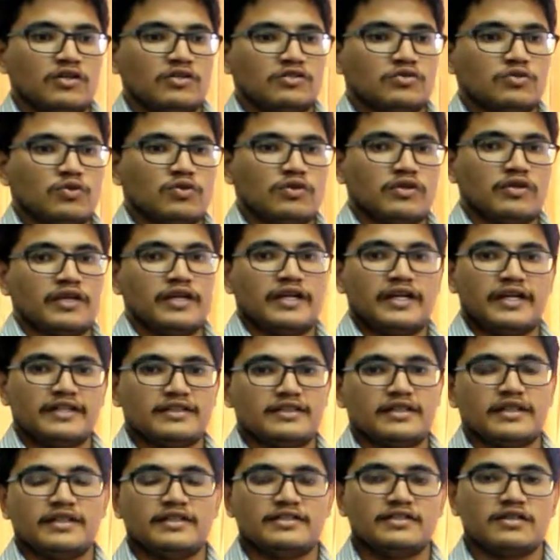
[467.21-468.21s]
So
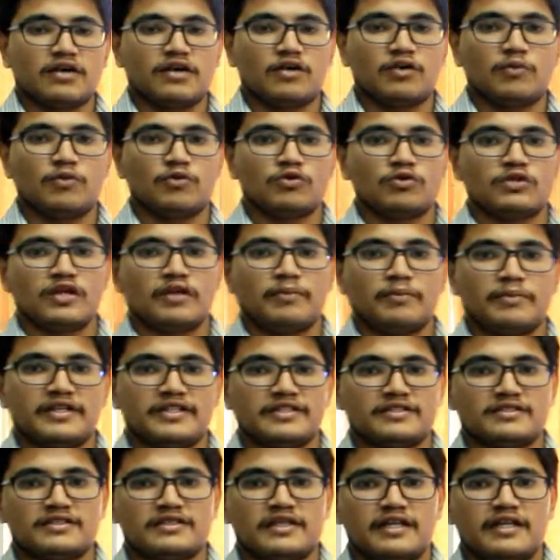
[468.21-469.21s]
it is all about the
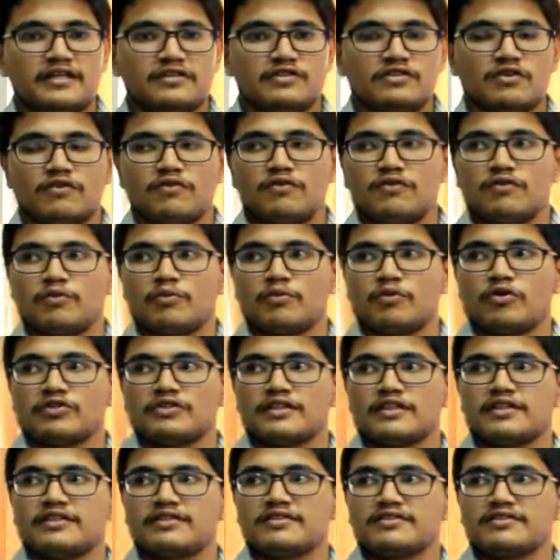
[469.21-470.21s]
completion status of our project.